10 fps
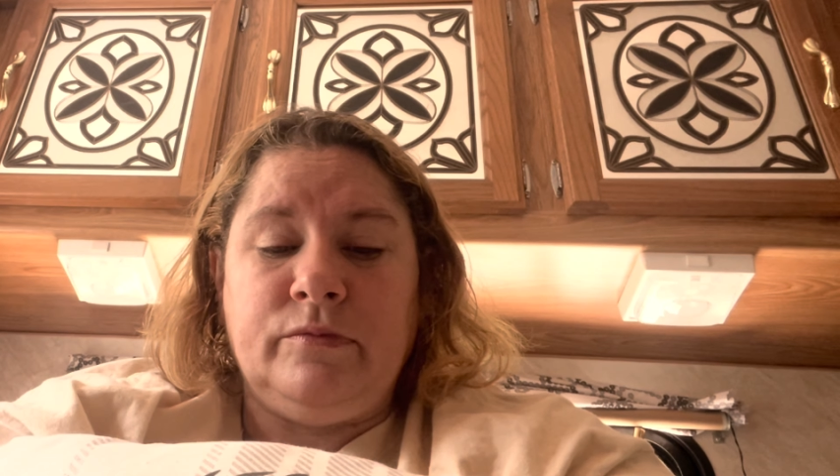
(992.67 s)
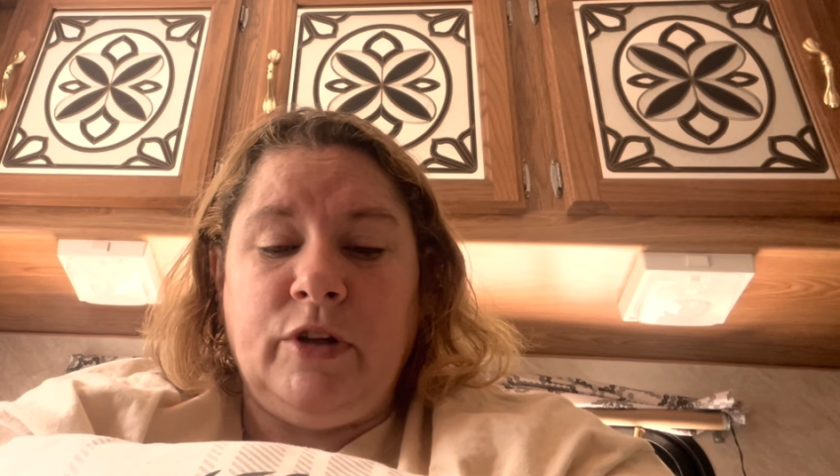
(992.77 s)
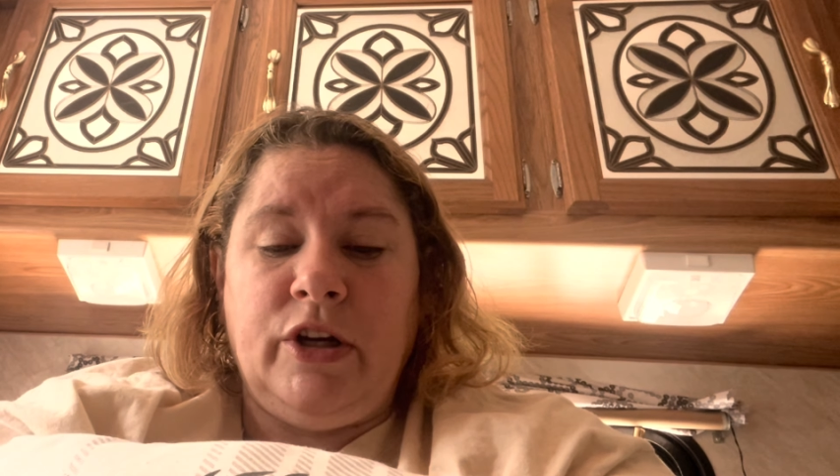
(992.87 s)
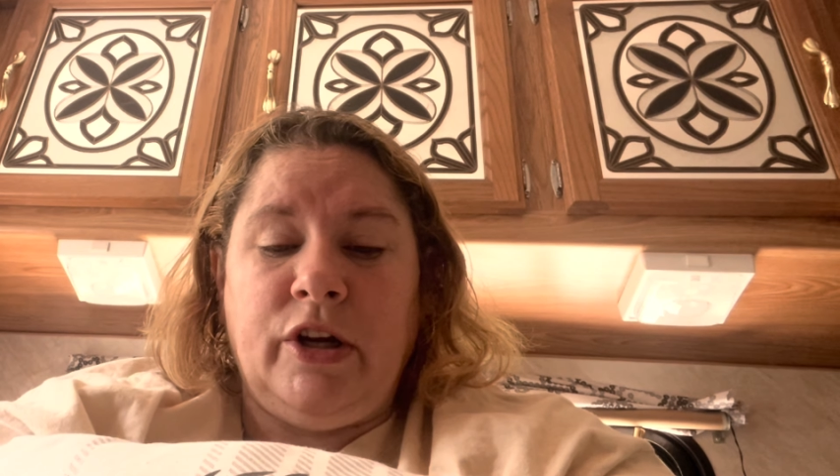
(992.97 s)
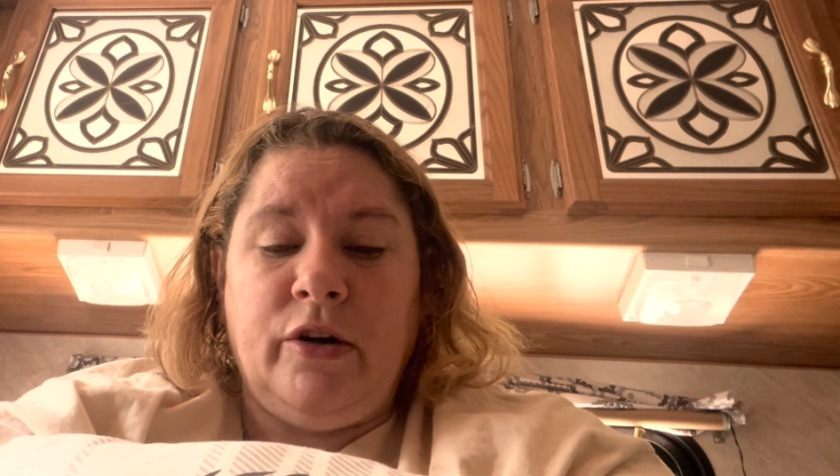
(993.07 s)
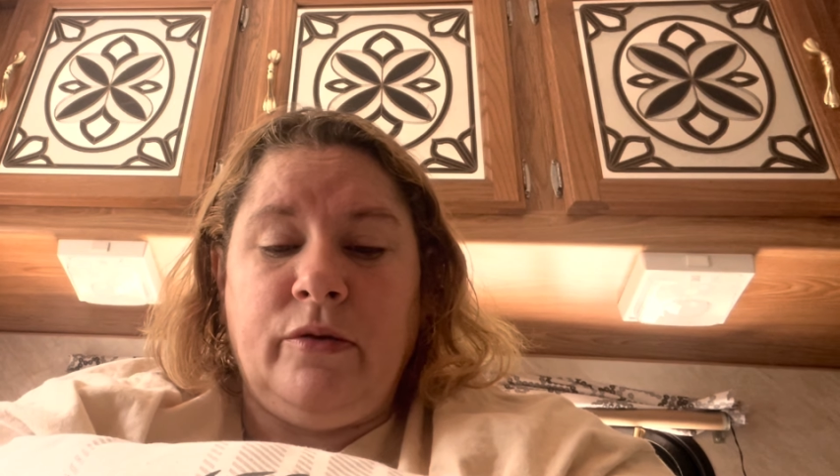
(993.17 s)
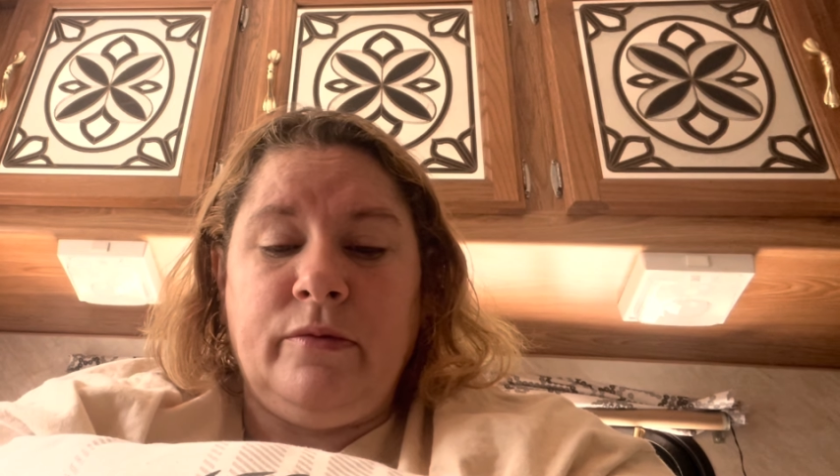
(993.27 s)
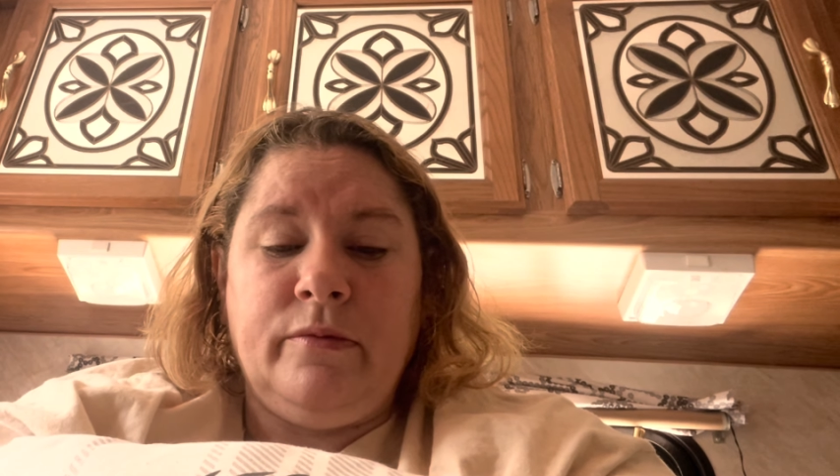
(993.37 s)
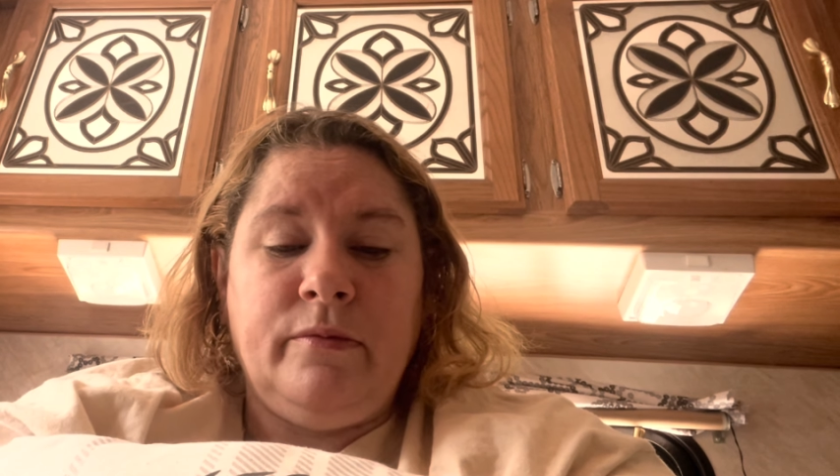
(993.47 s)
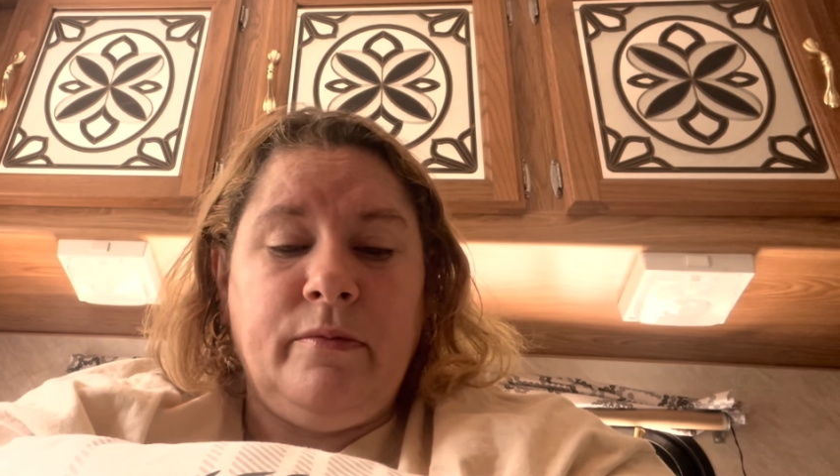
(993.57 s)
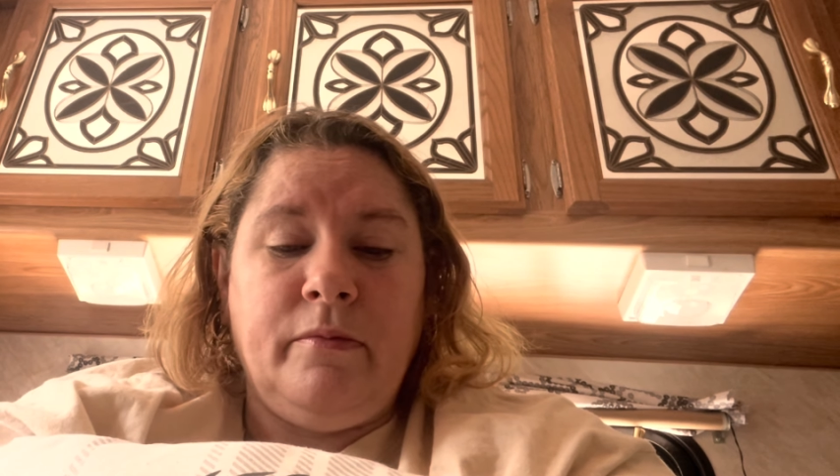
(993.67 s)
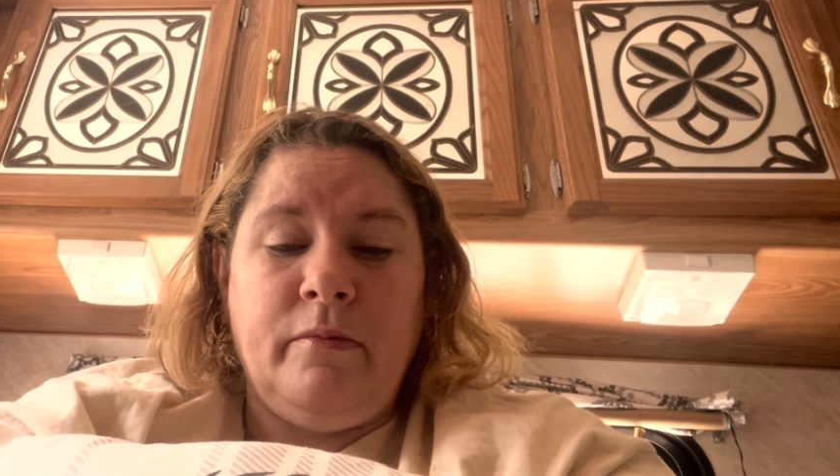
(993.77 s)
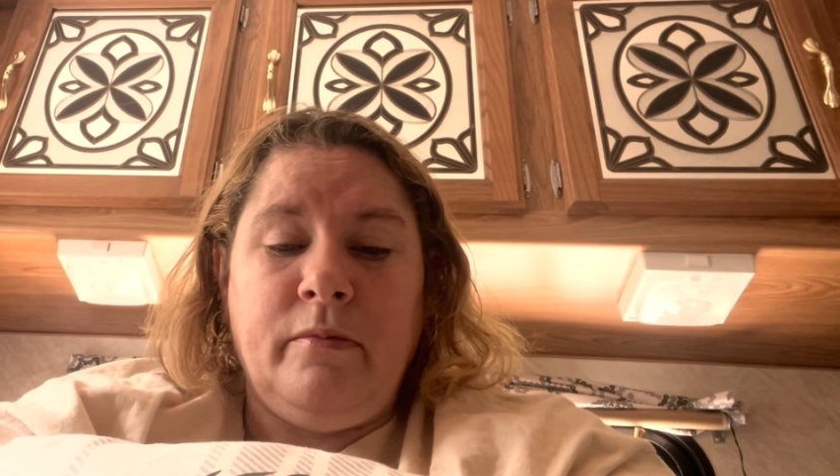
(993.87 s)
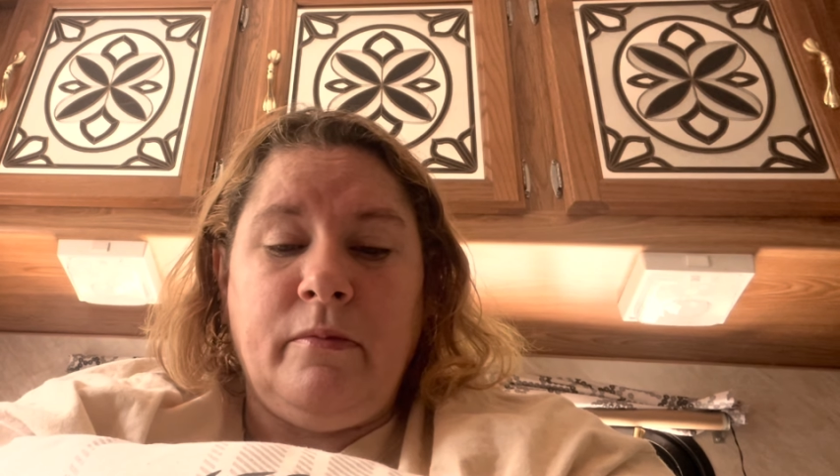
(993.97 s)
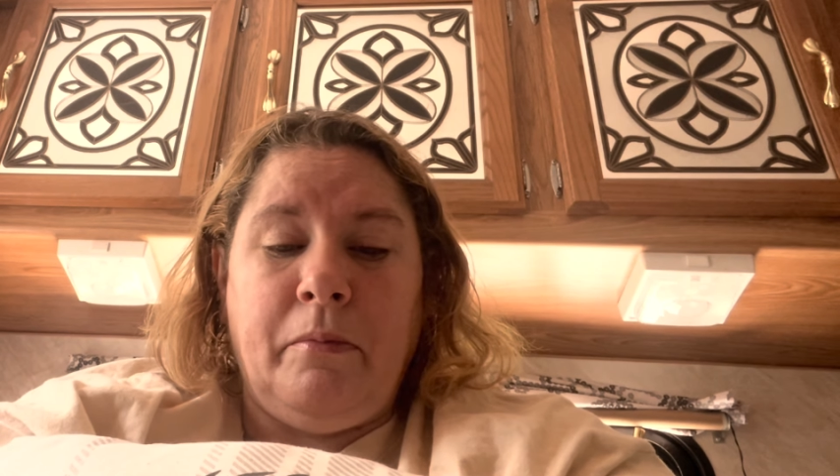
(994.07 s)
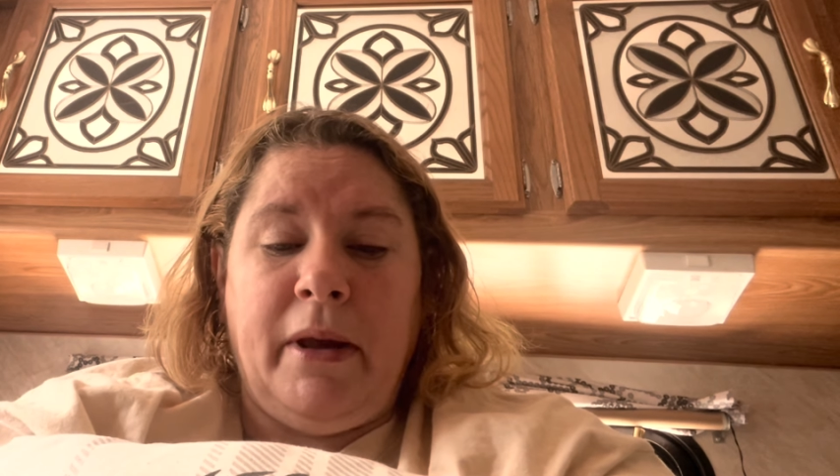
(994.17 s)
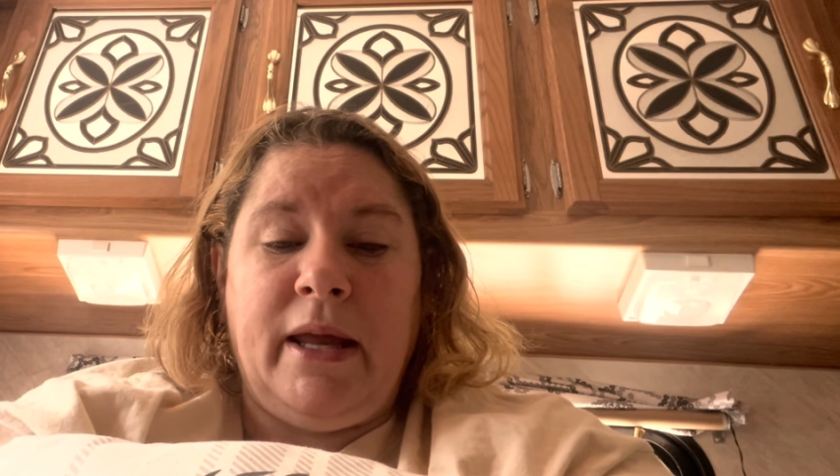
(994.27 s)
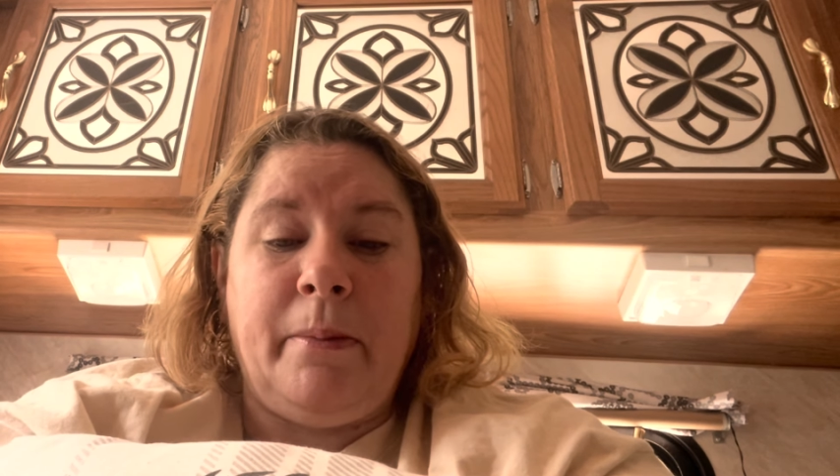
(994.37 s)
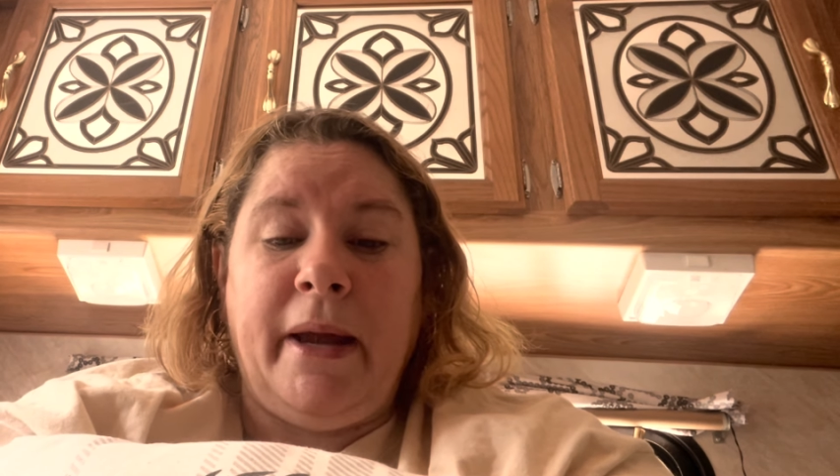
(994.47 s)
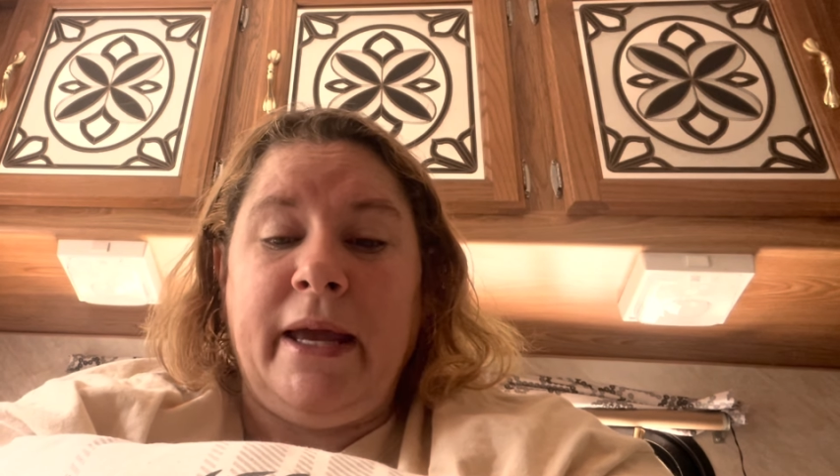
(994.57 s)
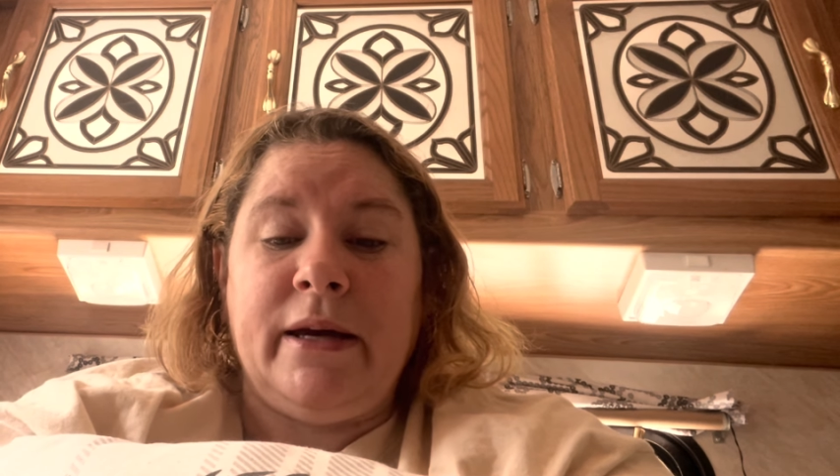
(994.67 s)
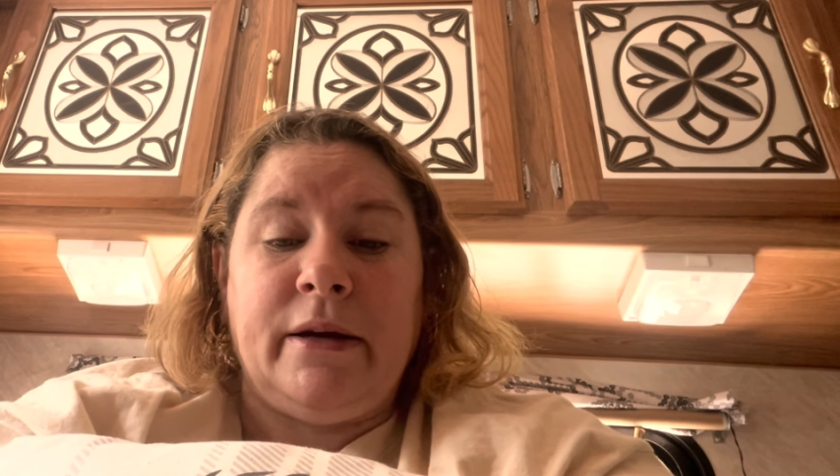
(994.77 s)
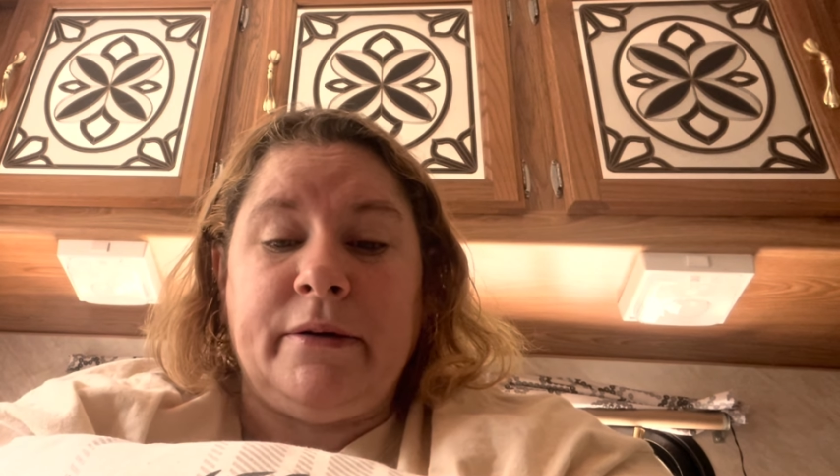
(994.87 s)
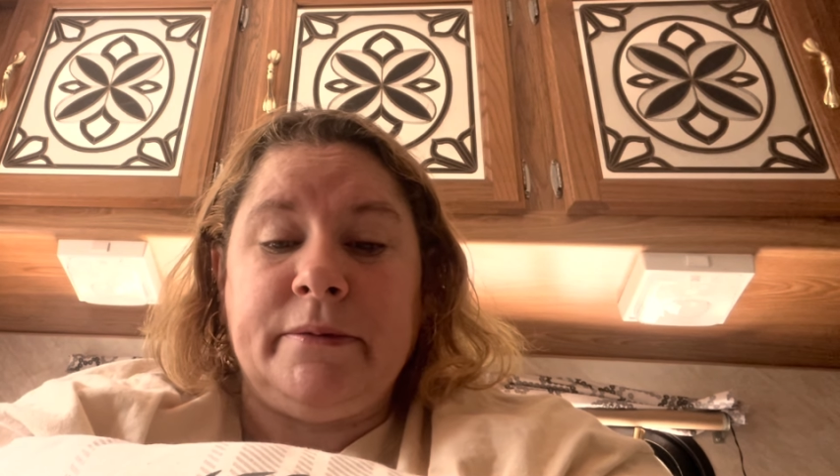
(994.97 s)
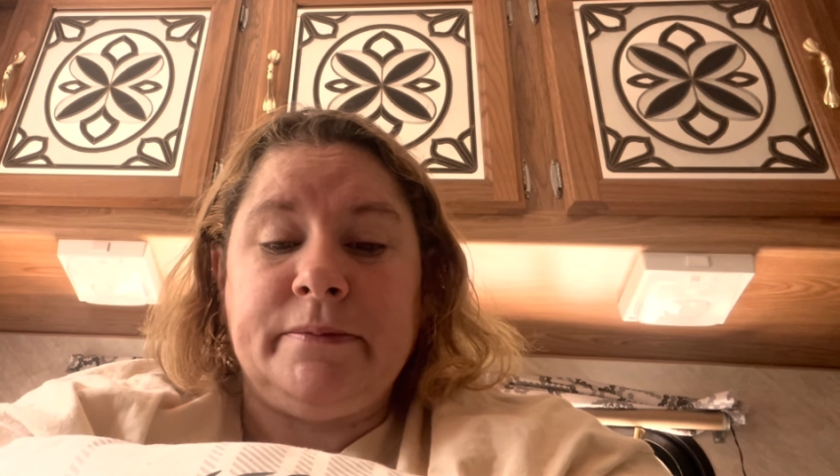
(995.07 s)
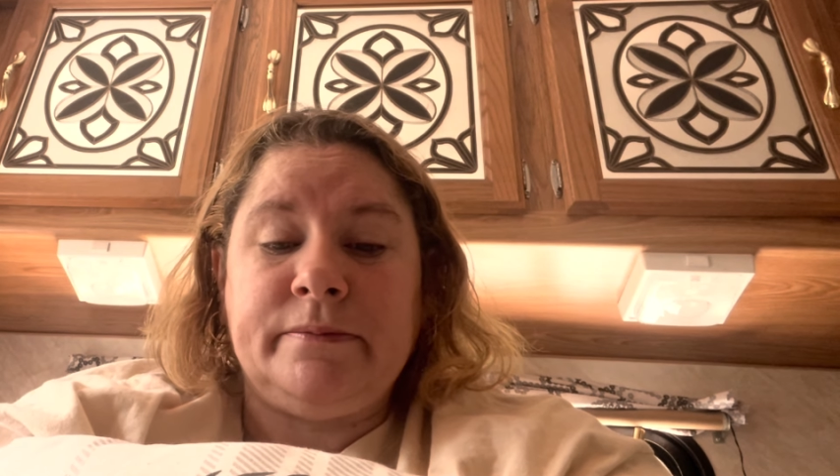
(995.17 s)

you know, being a man.